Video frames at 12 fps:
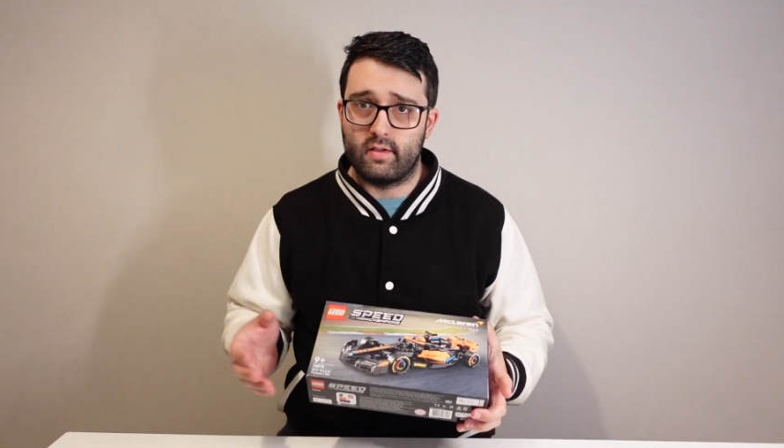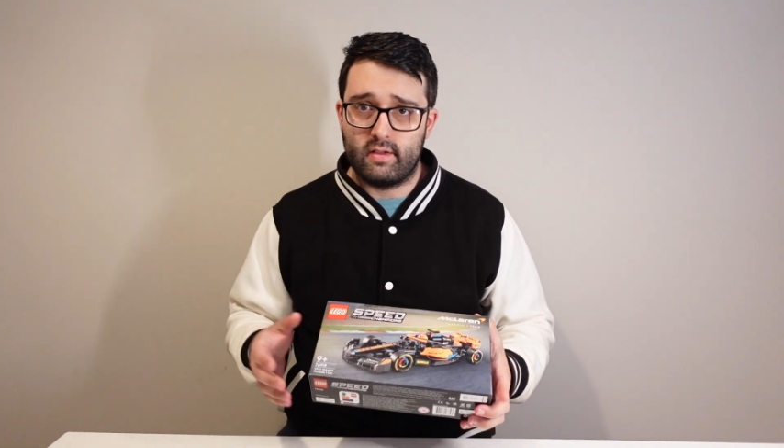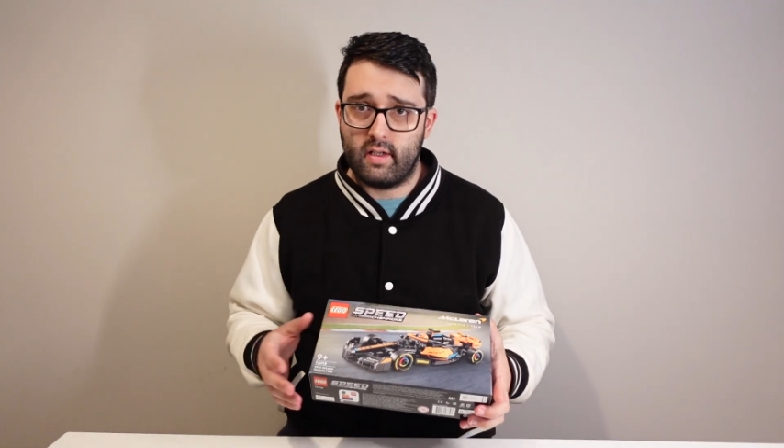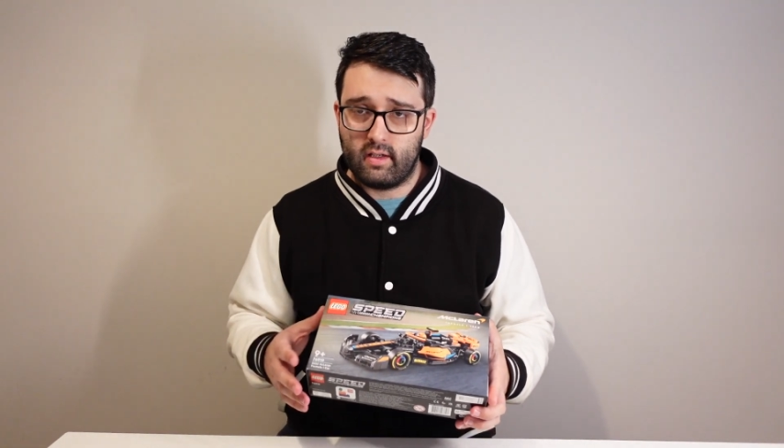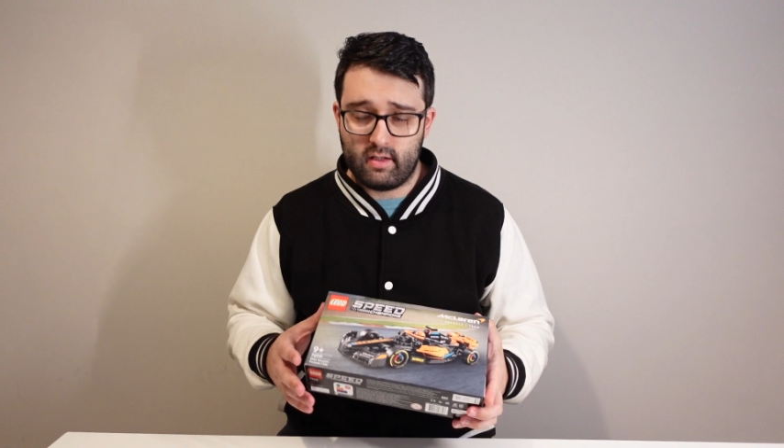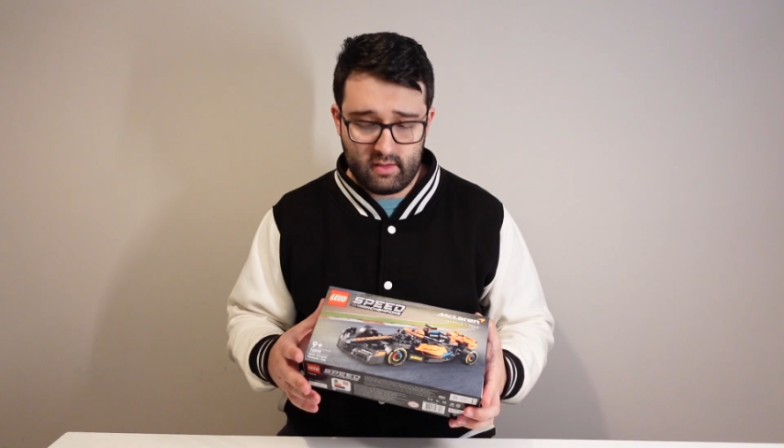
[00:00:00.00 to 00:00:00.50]

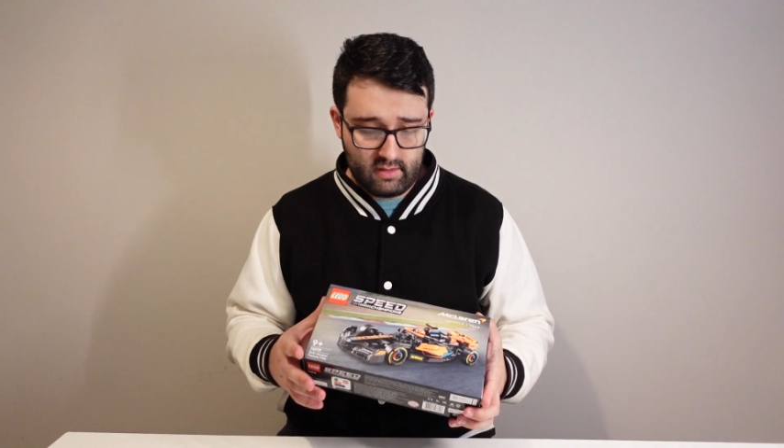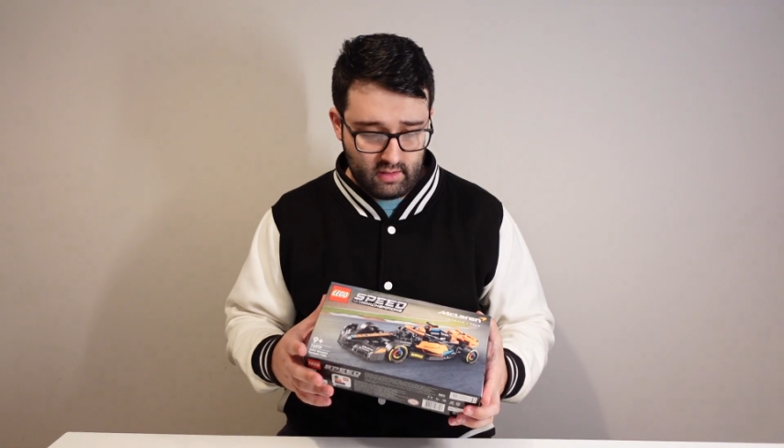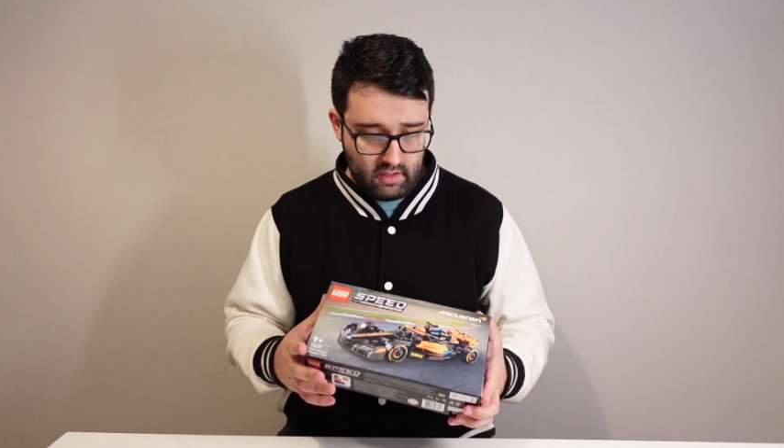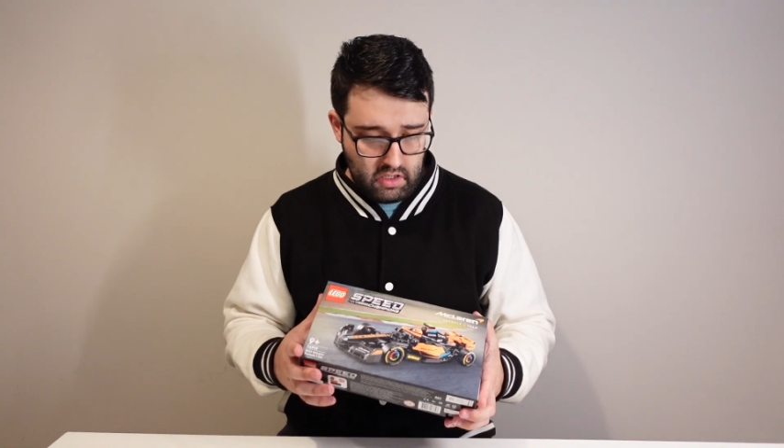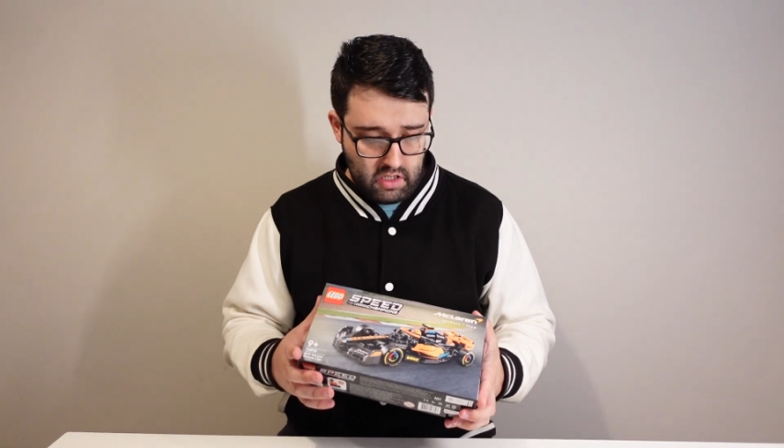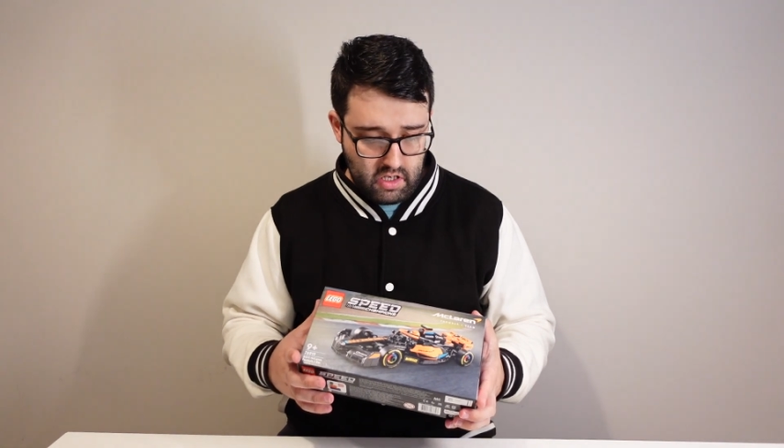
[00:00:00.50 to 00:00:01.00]

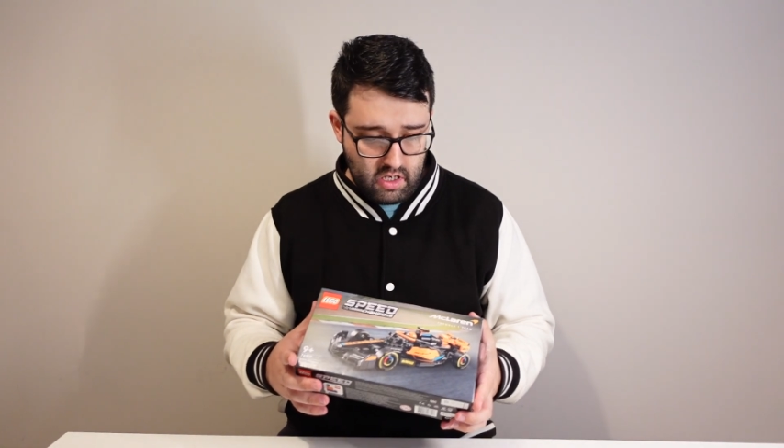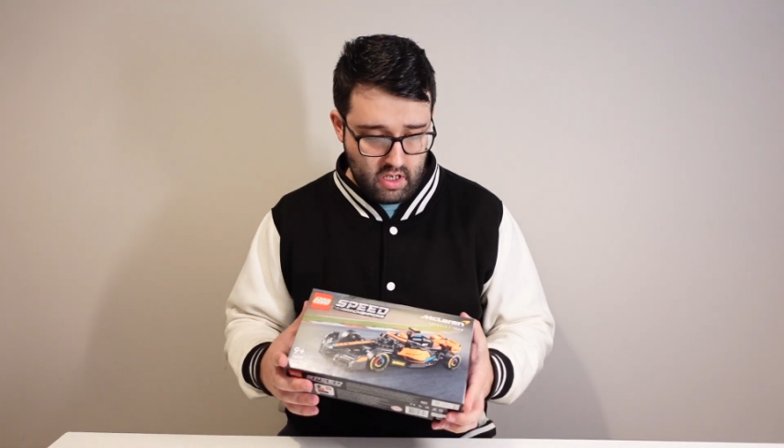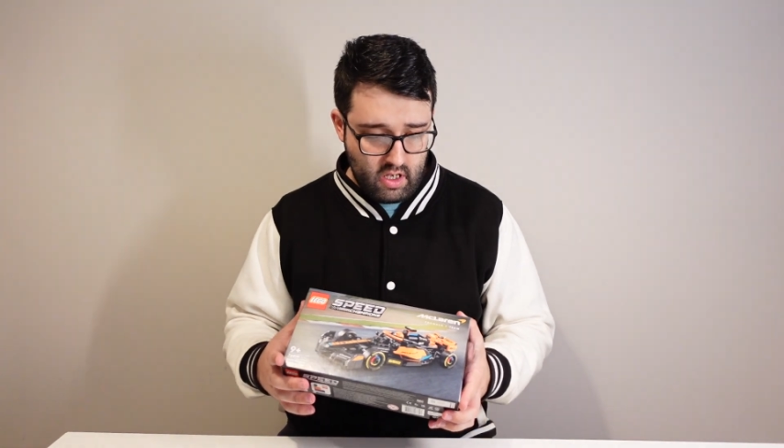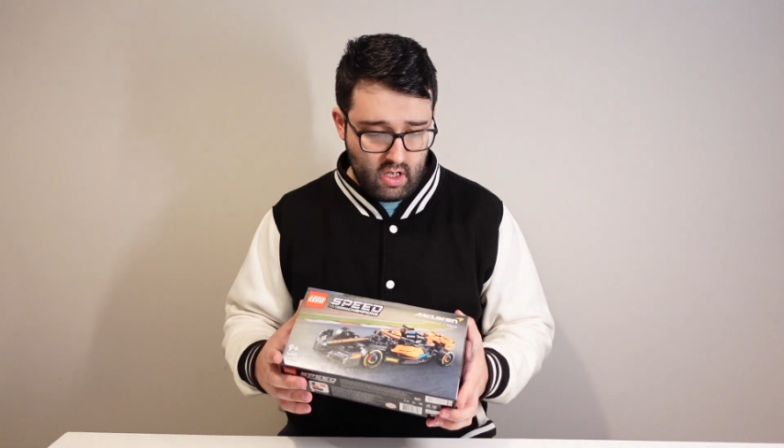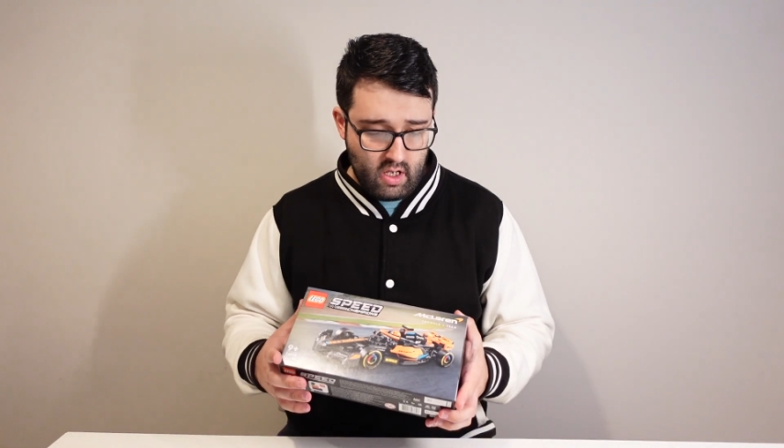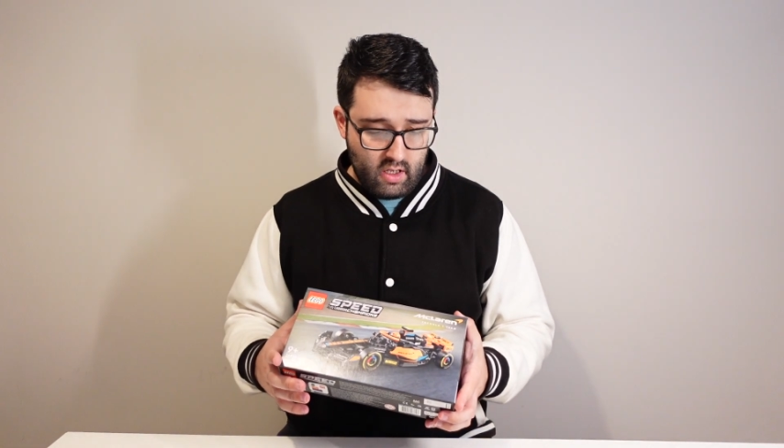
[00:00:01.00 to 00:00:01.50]
stickers.
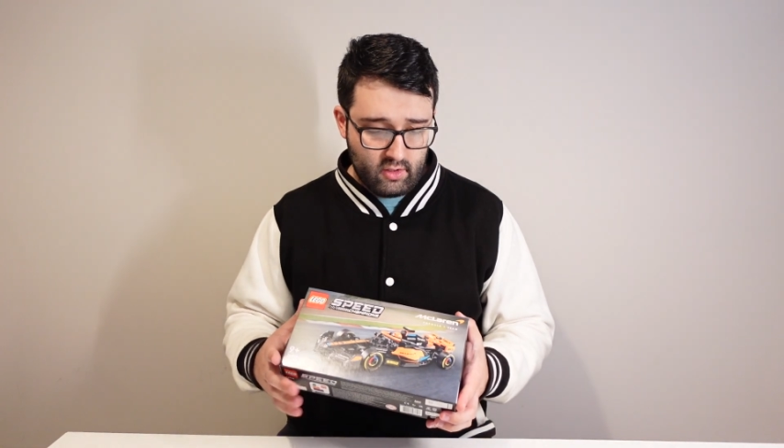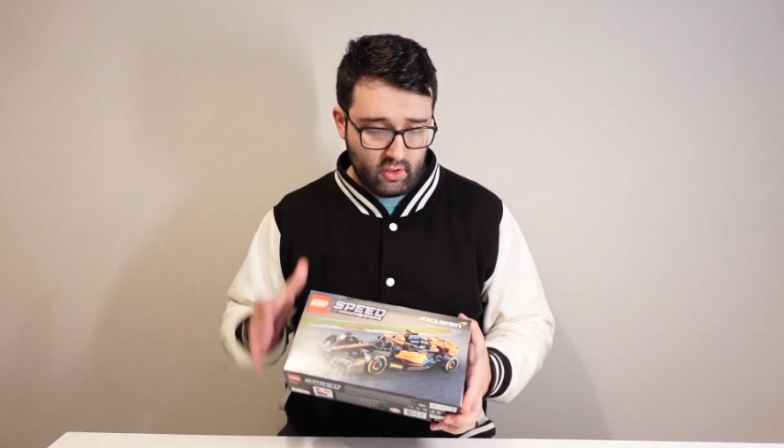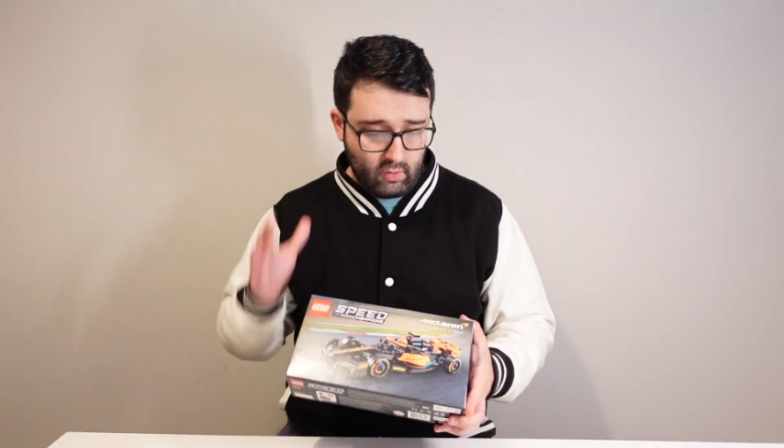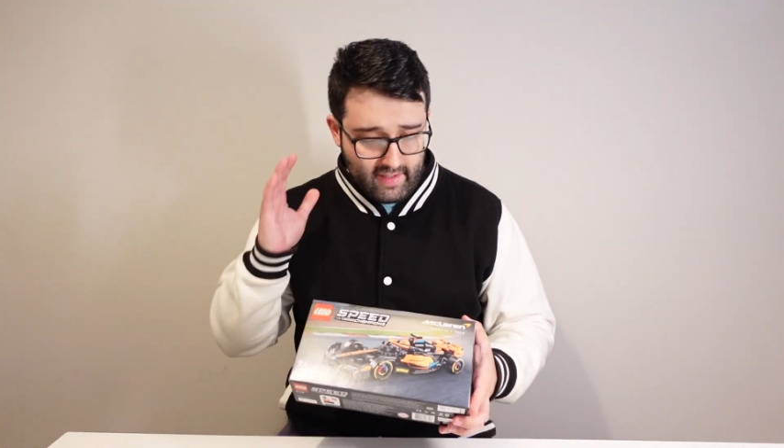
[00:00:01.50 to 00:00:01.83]
So